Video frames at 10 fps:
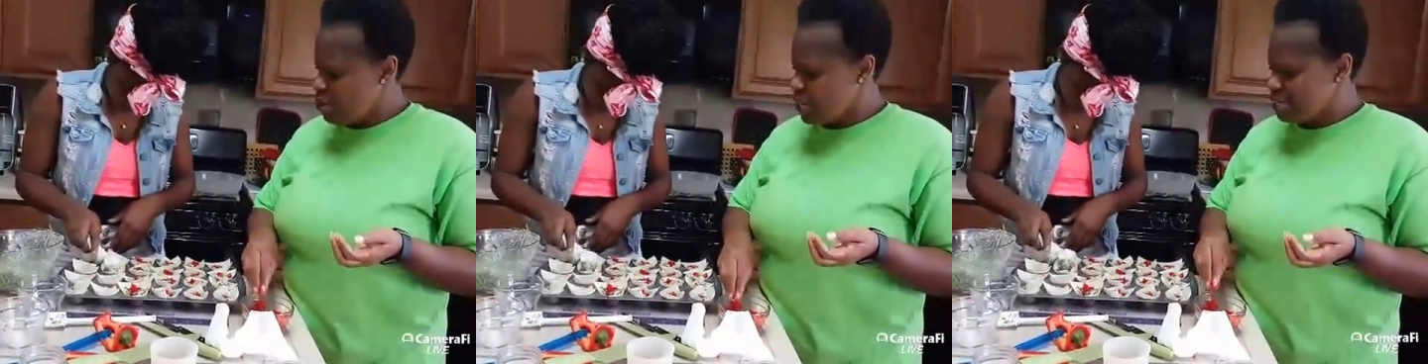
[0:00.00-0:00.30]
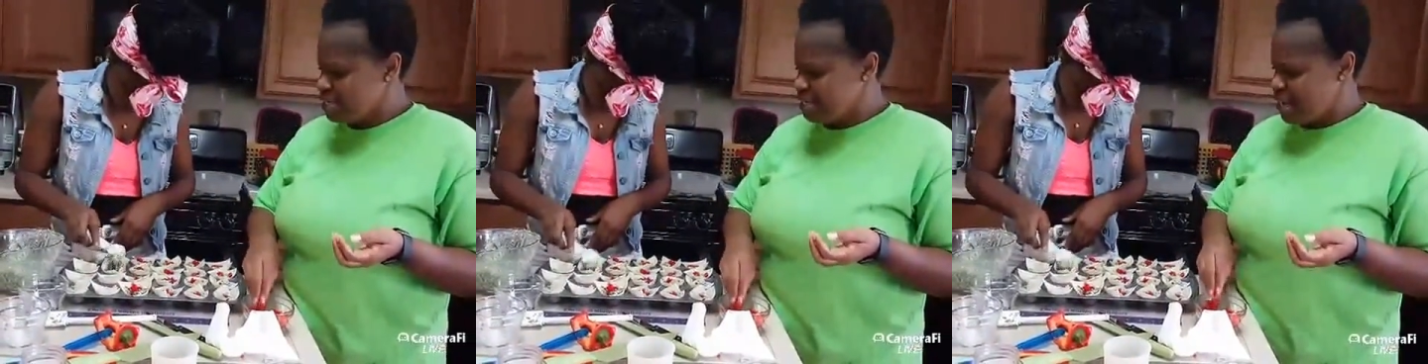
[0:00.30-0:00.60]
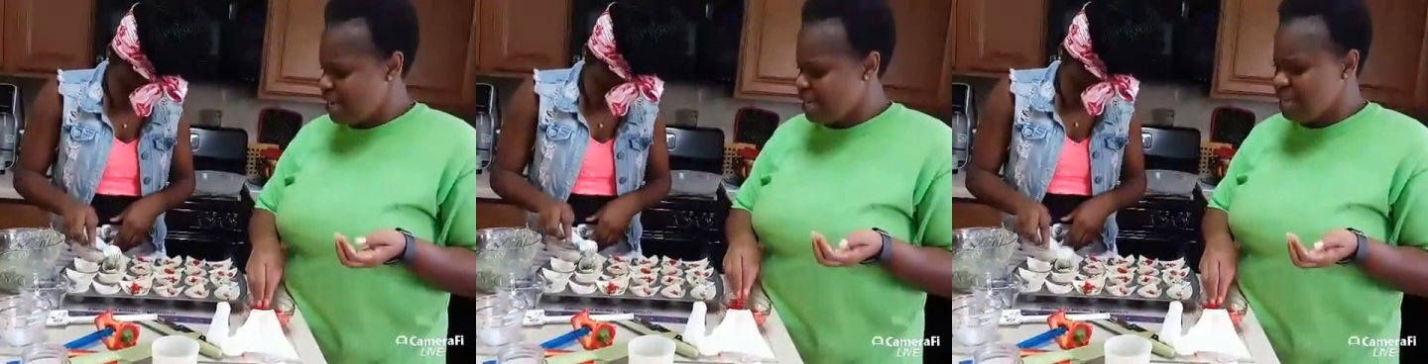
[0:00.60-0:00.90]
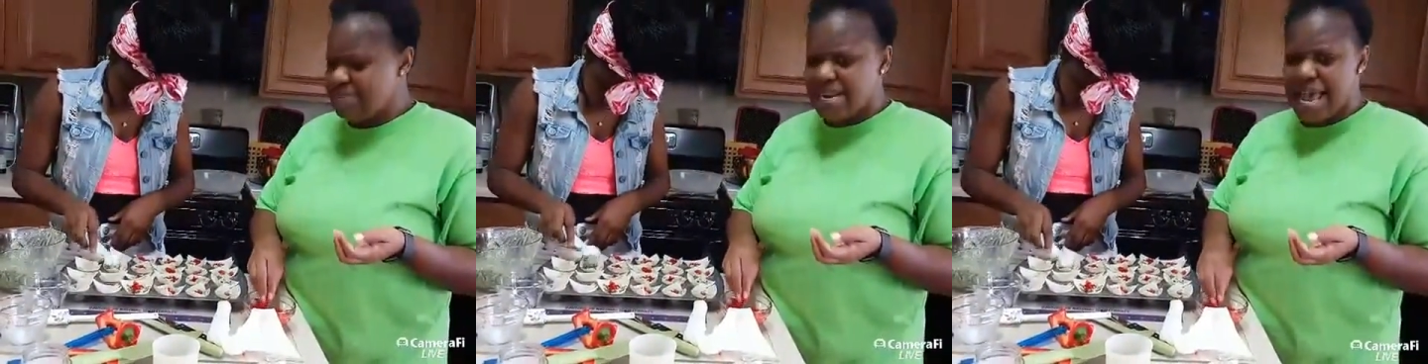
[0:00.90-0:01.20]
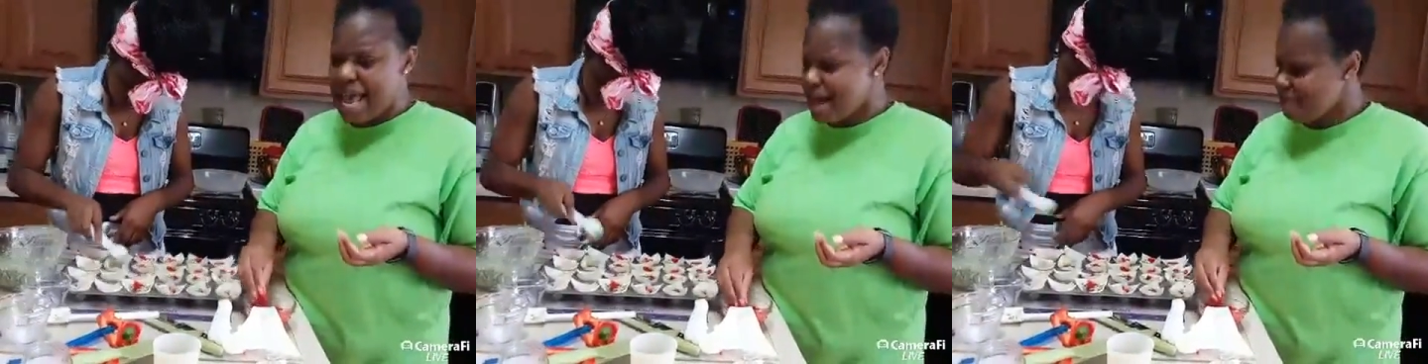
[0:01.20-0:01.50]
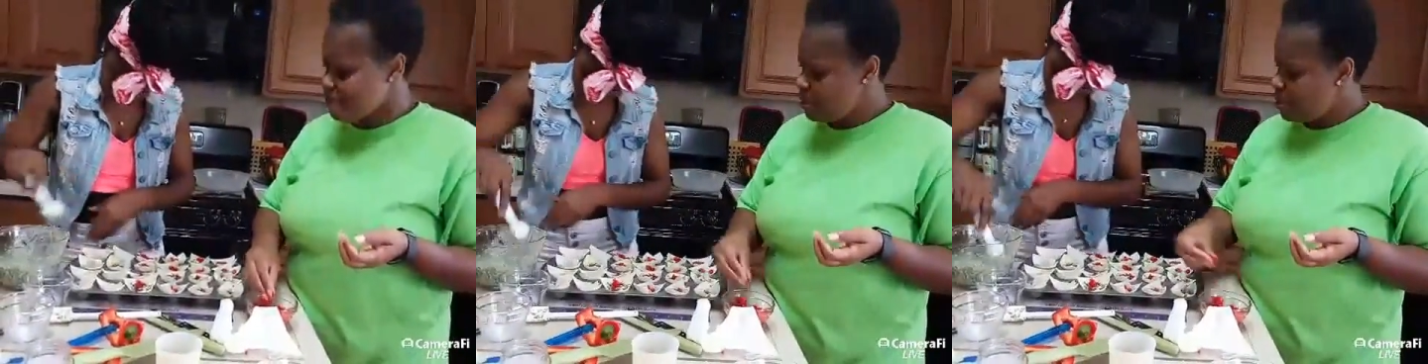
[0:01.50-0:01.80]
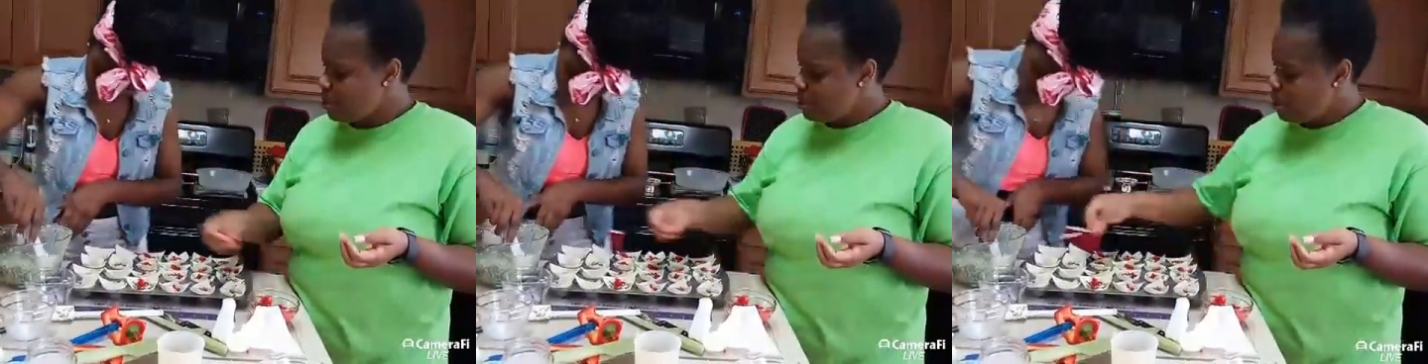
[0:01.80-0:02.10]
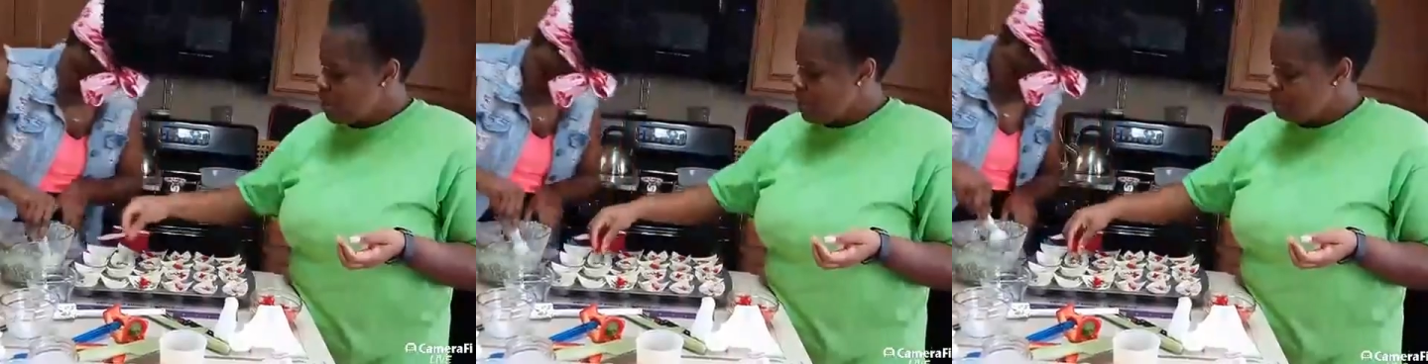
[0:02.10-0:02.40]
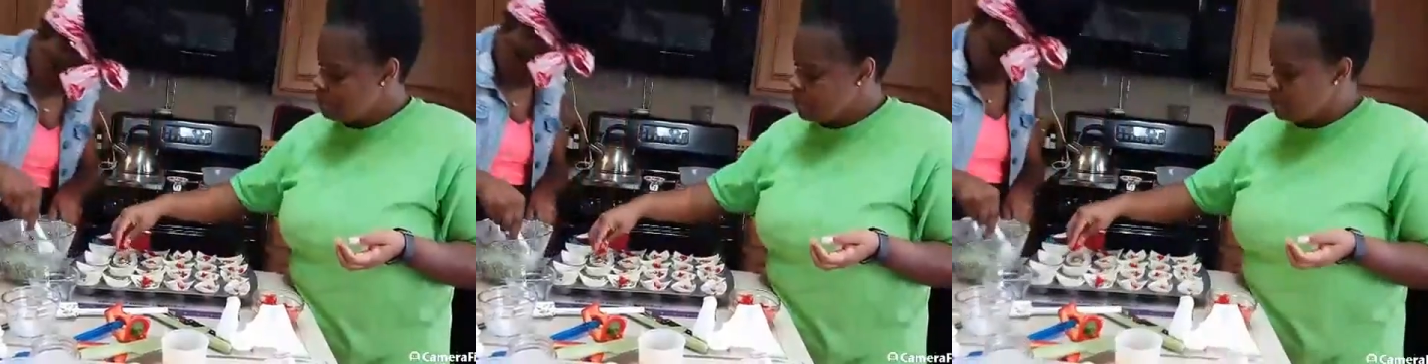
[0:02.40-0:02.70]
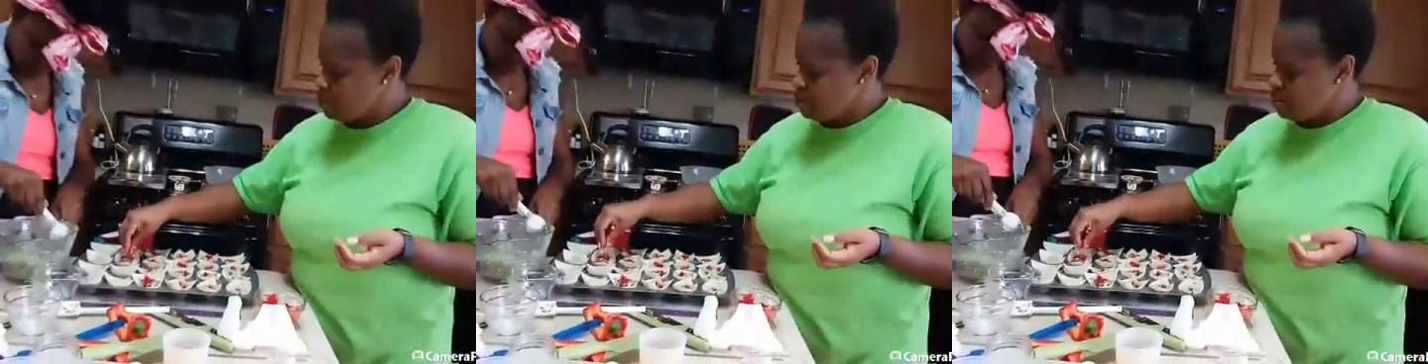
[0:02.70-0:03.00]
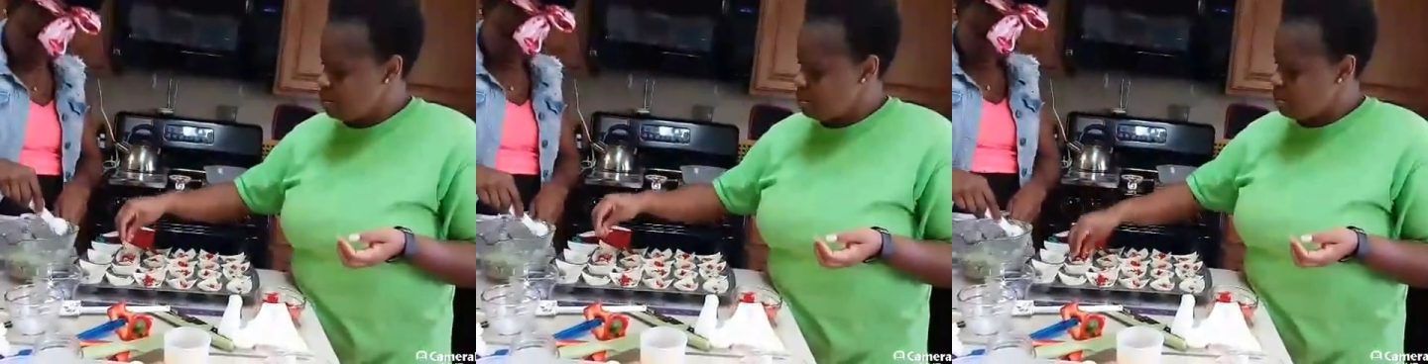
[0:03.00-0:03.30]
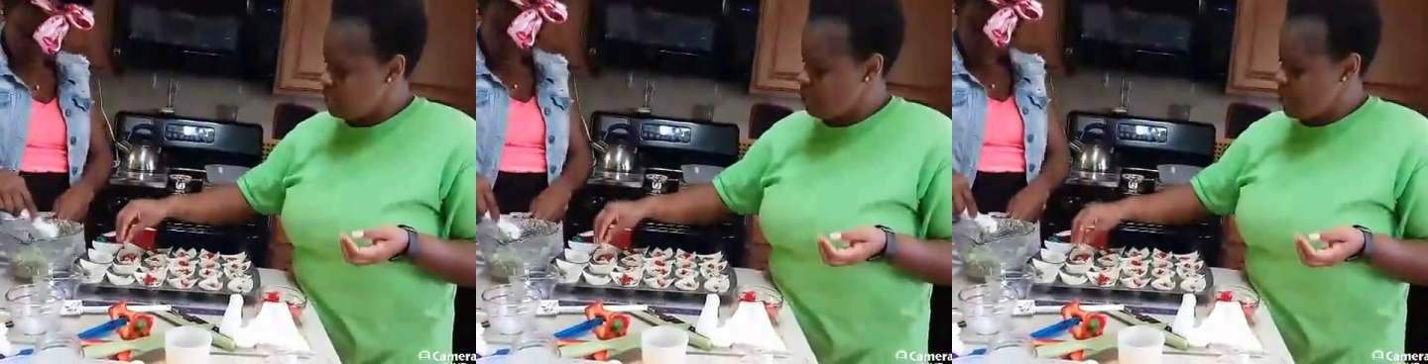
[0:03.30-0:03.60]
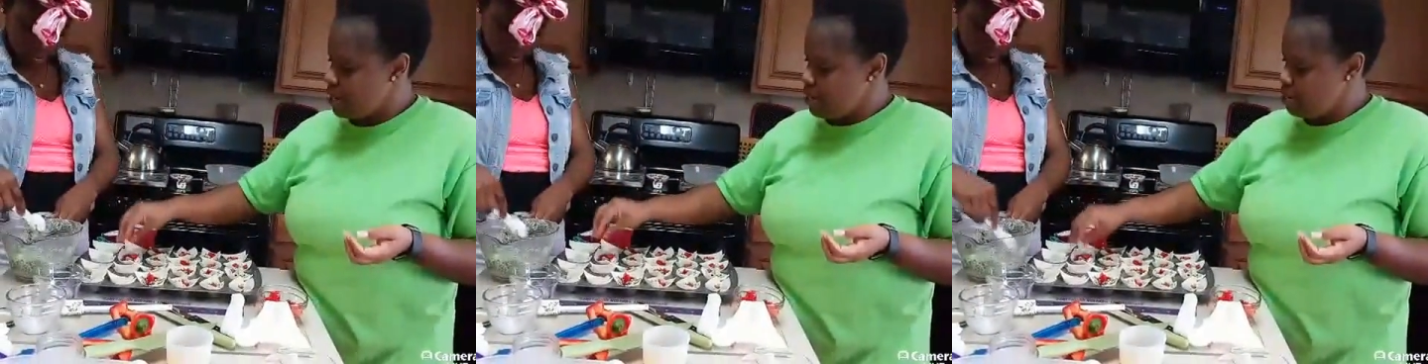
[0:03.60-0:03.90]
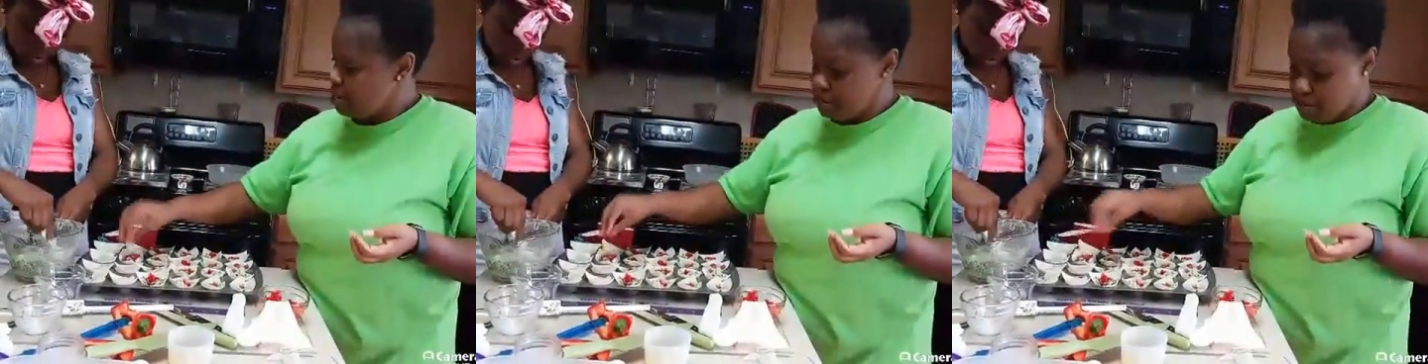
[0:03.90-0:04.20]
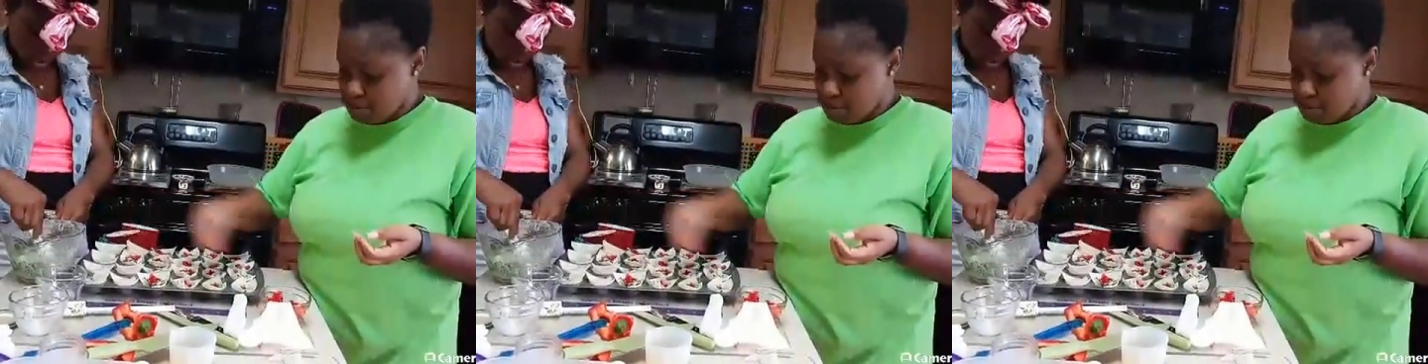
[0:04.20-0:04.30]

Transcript: go at 11 and a half, because you know that's where I go.